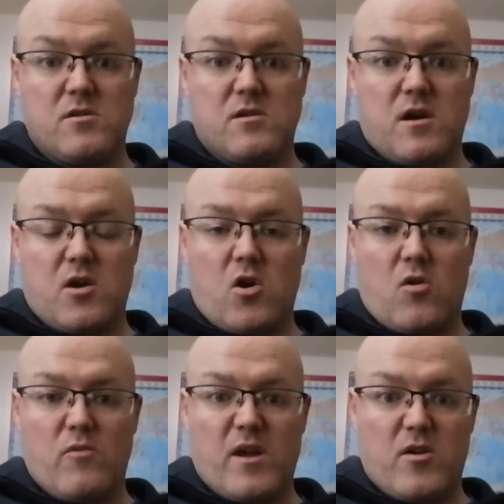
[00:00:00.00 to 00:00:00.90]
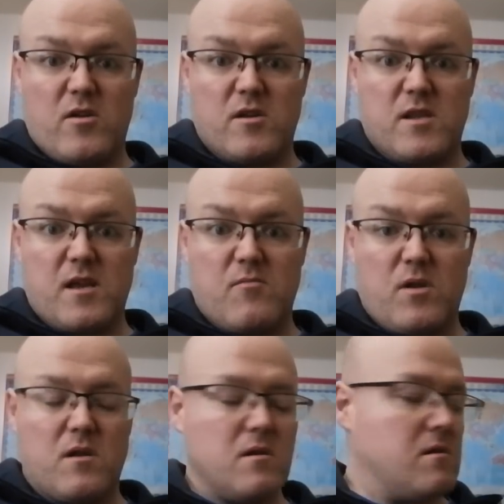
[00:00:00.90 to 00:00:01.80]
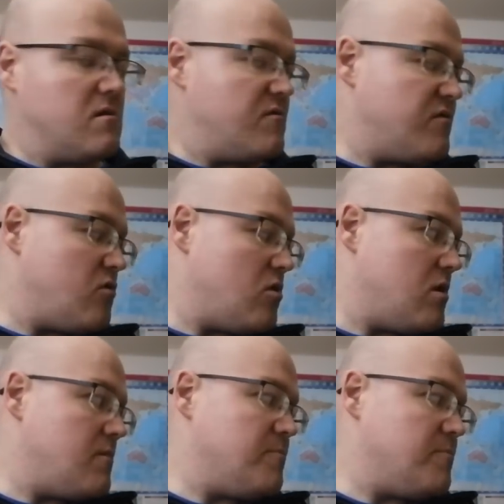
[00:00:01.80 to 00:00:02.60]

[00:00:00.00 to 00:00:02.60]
I got hit with another indictment for